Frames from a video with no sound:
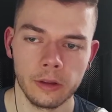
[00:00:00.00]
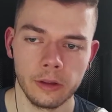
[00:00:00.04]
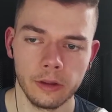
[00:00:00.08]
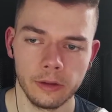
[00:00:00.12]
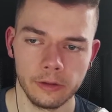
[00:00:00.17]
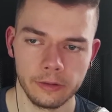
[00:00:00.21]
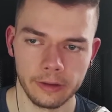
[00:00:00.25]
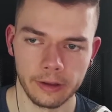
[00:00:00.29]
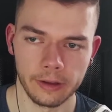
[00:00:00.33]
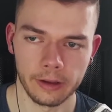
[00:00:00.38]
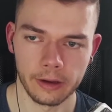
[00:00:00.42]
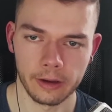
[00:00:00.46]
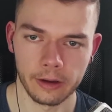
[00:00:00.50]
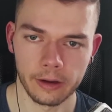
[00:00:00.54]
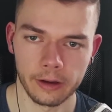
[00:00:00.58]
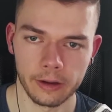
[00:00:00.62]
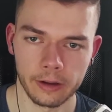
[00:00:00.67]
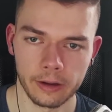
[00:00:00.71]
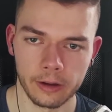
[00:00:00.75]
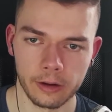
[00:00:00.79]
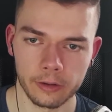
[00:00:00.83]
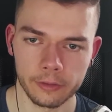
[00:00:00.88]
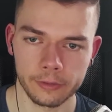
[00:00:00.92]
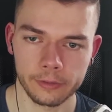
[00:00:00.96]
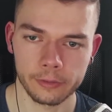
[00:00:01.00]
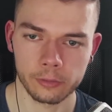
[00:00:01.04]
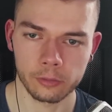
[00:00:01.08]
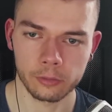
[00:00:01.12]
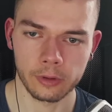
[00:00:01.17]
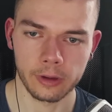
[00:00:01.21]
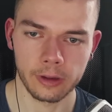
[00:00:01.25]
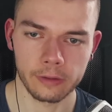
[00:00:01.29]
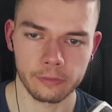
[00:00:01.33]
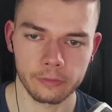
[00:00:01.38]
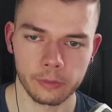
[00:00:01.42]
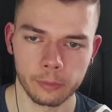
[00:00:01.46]
Yeah, I also
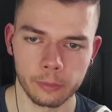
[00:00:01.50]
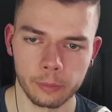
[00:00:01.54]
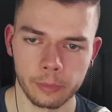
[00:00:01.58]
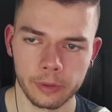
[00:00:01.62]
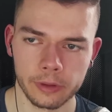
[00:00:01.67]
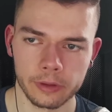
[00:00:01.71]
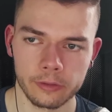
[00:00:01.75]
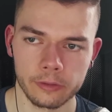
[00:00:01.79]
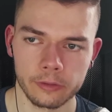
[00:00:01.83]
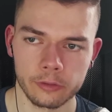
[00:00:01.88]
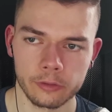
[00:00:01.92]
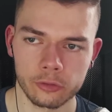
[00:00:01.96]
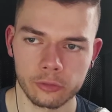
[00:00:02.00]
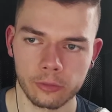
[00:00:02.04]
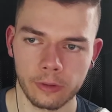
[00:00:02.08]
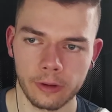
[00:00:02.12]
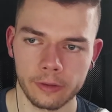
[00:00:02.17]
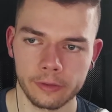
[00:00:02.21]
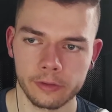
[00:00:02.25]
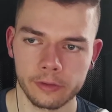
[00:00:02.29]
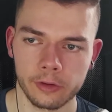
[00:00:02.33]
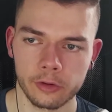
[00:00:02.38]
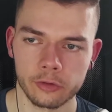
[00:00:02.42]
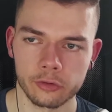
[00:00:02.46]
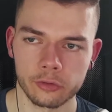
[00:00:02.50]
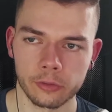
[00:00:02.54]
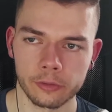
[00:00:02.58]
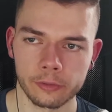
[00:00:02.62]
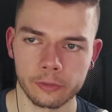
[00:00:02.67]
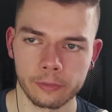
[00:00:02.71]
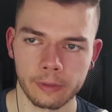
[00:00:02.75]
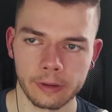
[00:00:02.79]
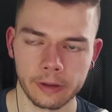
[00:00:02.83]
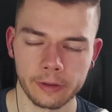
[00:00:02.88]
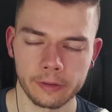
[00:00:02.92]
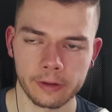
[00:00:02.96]
have a bit trust issues
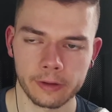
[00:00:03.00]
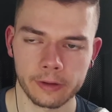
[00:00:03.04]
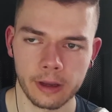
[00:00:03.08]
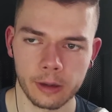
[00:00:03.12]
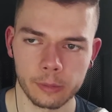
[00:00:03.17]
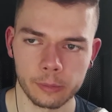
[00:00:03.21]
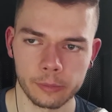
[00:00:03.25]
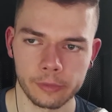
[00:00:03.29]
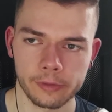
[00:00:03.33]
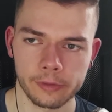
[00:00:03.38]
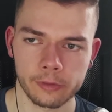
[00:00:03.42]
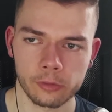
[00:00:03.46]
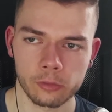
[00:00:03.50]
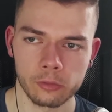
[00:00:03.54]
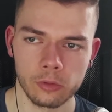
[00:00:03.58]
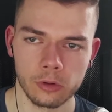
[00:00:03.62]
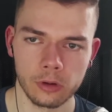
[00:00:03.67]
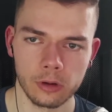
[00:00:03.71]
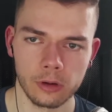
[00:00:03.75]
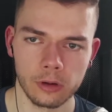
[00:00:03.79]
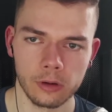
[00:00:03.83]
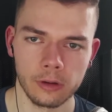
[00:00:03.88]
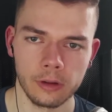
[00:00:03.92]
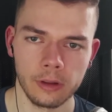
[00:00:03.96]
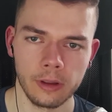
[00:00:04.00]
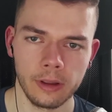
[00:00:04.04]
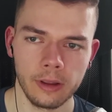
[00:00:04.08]
when it comes to